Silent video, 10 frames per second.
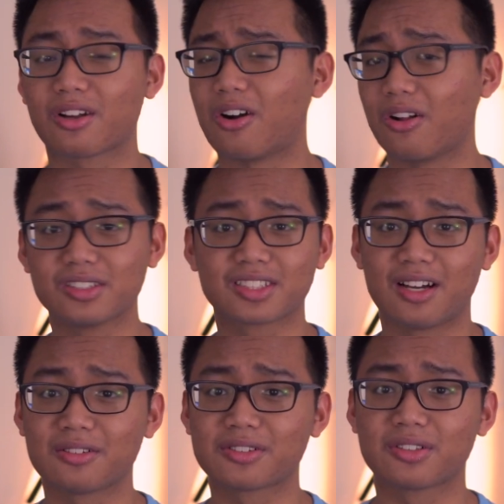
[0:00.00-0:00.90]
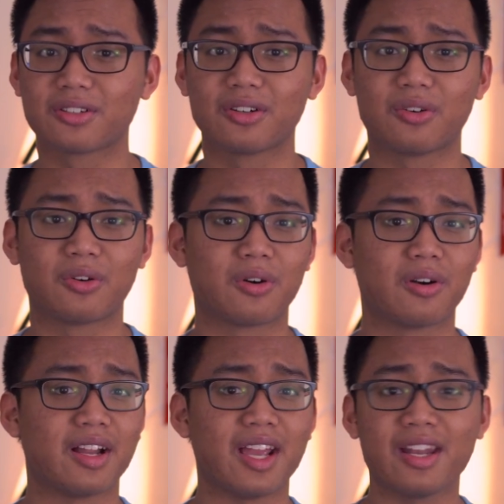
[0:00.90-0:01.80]
college counselor,
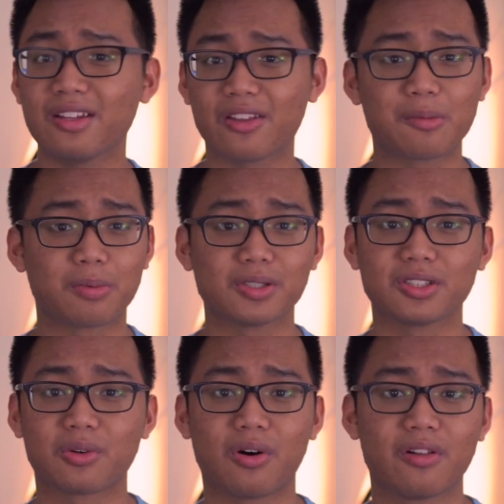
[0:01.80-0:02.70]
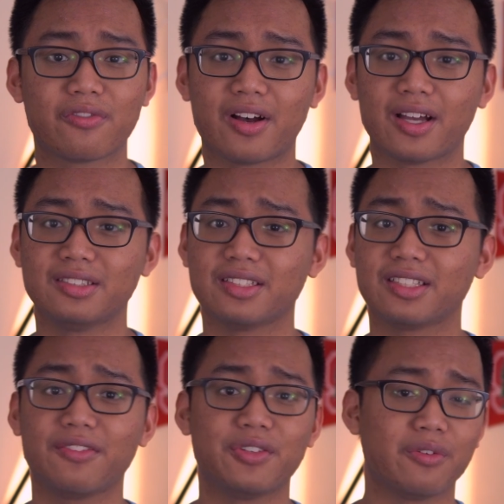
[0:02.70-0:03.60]
or any other person qualified to
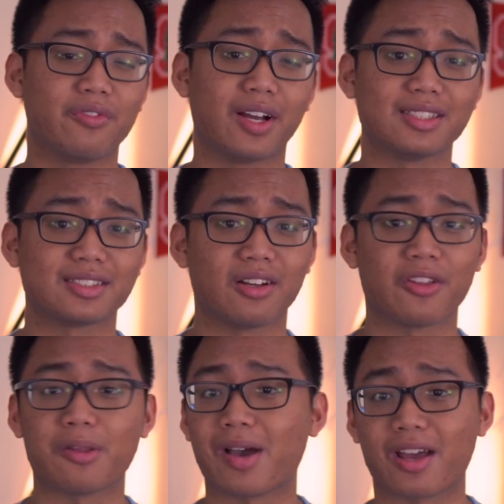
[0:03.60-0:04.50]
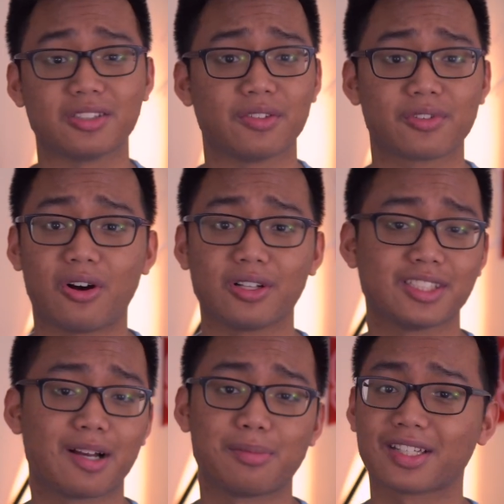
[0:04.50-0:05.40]
give you advice on the matters of
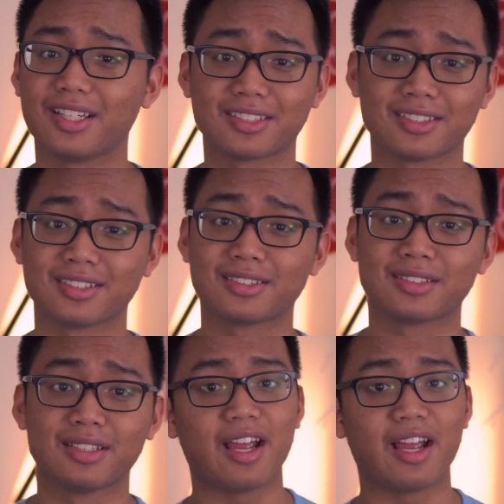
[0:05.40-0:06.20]
college applications.